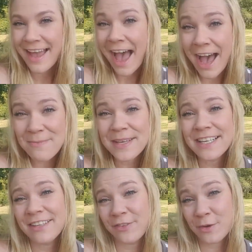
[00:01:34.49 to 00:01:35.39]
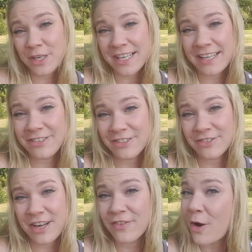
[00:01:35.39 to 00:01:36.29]
I've been in the floral
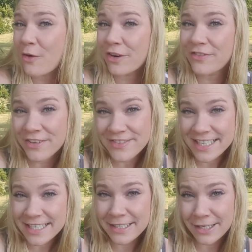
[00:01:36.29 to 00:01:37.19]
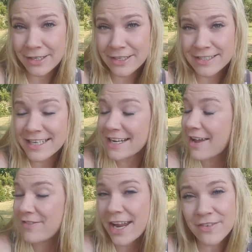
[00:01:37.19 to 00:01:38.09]
industry for over 15 years, and
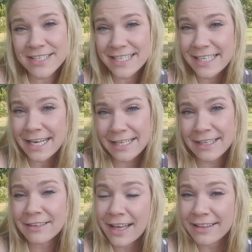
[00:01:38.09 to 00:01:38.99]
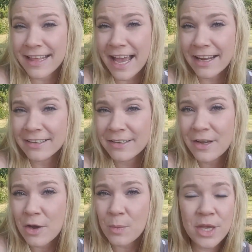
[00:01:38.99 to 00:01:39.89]
I've never seen anything like that.
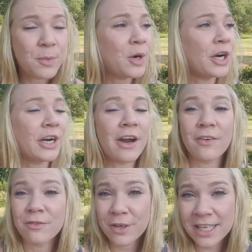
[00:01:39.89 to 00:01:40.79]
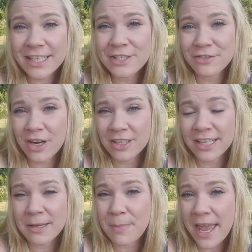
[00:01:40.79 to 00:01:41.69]
We were really
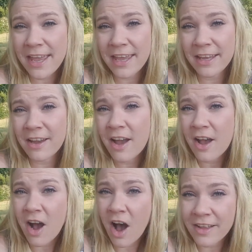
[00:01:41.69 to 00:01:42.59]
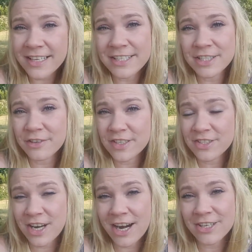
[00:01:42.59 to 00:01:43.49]
struggling paying all these
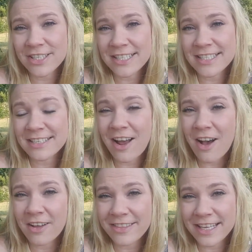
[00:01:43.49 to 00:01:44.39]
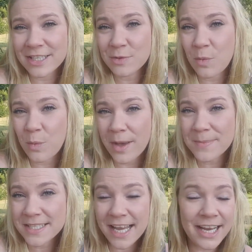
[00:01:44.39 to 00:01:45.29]
service charges and all these
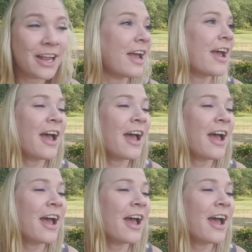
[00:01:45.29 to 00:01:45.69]
website